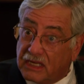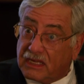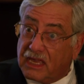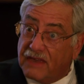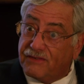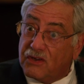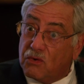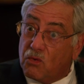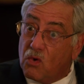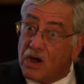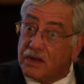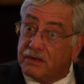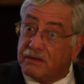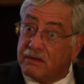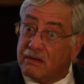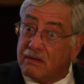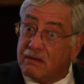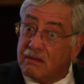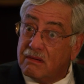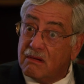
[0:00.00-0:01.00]
They'll give you one
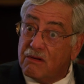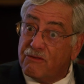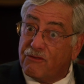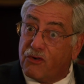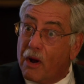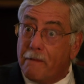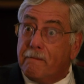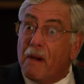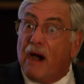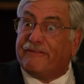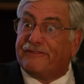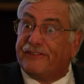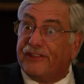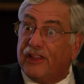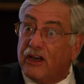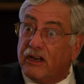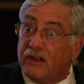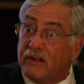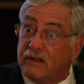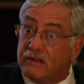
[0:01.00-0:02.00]
for a
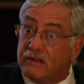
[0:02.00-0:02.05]
muffler.